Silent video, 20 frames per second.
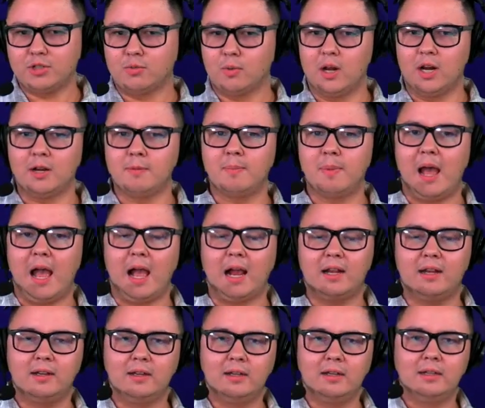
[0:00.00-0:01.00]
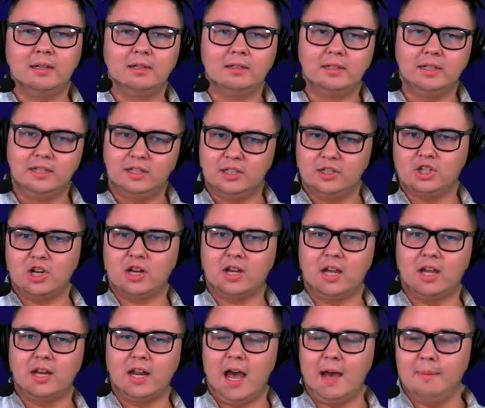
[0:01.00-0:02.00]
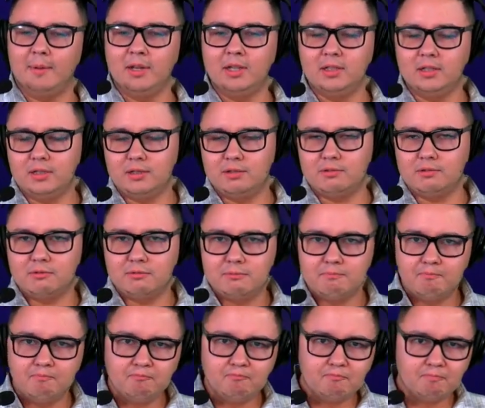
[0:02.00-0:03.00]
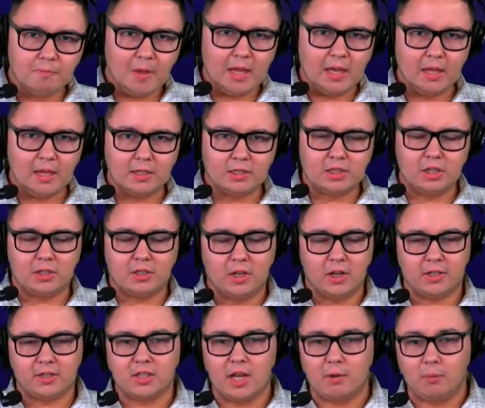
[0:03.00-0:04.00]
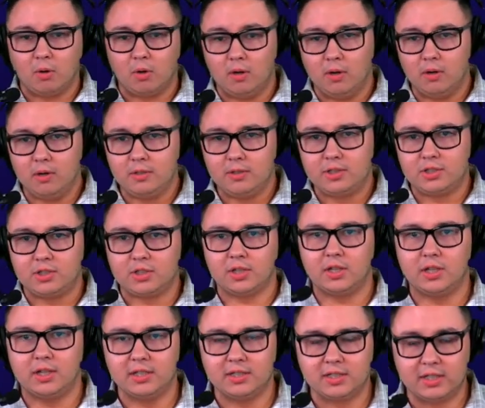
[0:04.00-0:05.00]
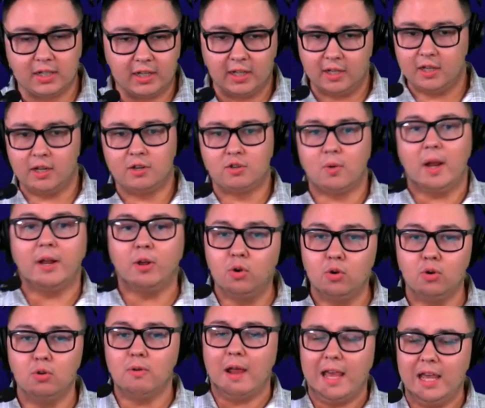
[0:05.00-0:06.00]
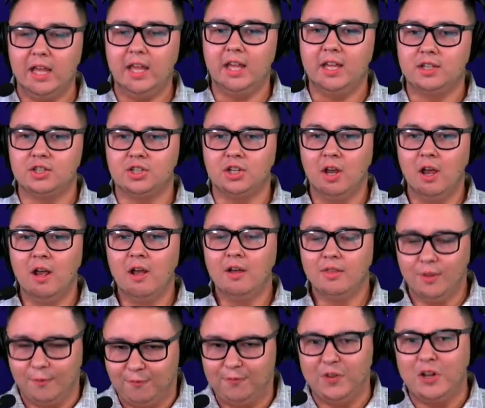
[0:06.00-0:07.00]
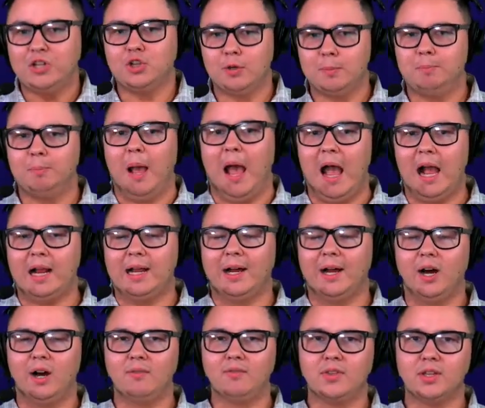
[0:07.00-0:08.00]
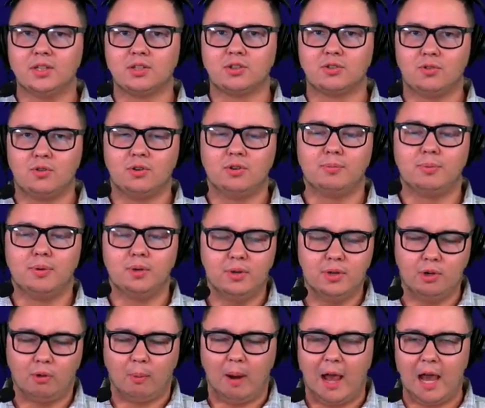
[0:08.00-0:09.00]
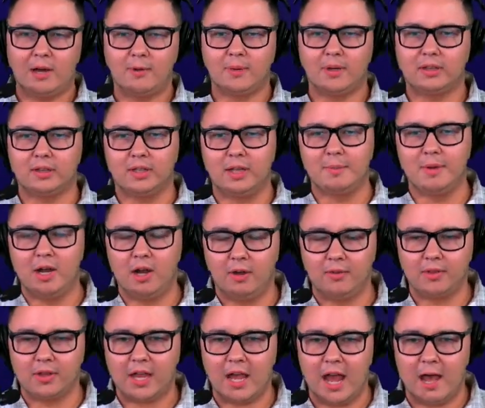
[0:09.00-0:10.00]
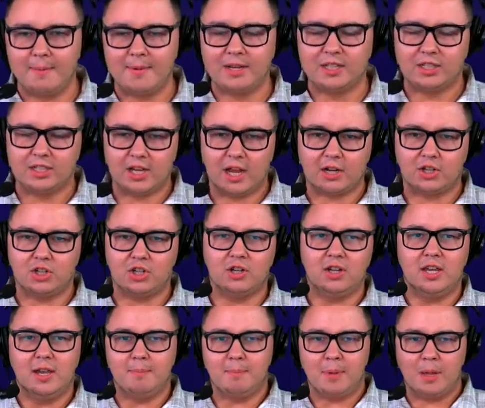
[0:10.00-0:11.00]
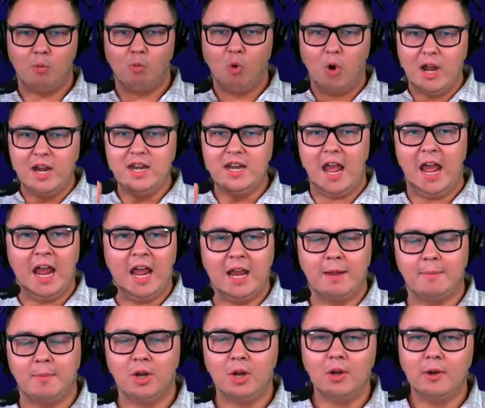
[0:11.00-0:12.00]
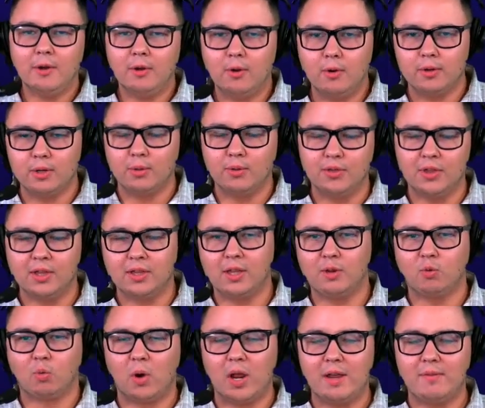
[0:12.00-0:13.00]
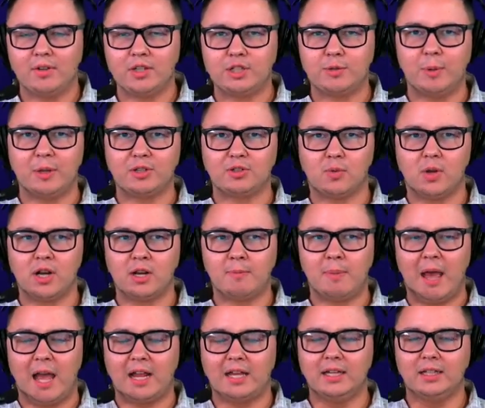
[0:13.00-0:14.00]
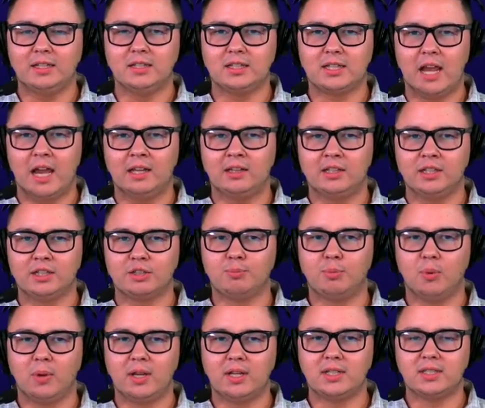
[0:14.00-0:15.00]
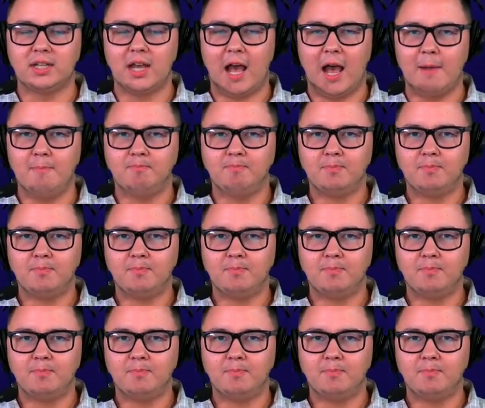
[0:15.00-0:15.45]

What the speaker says: running back? Is it J.K. Dobbins? Is it Gus Edwards? Is it Kenyon Drake? Who is the feature back of this group? Who are you riding with? Let me know in the comments section. Give me one name who you think the Ravens' best running back is at this point in time.